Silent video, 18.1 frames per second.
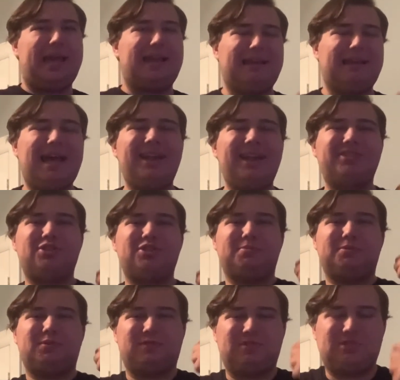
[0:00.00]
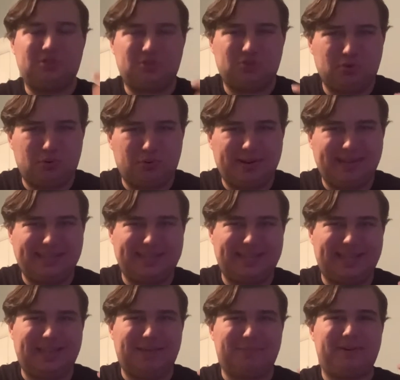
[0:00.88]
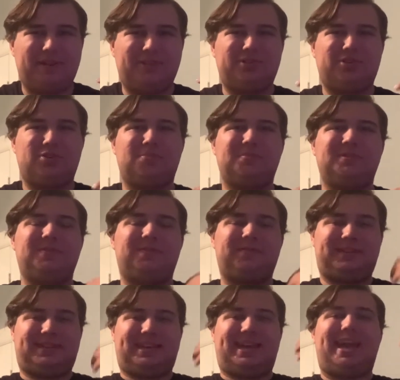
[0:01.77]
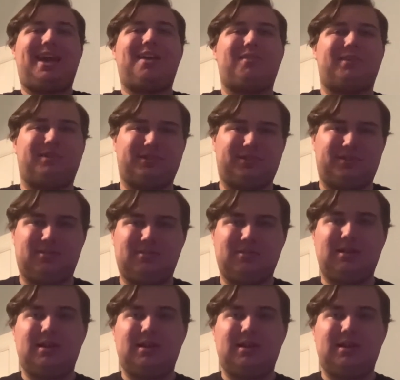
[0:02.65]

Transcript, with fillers: not in terms of storytelling, but in terms of character.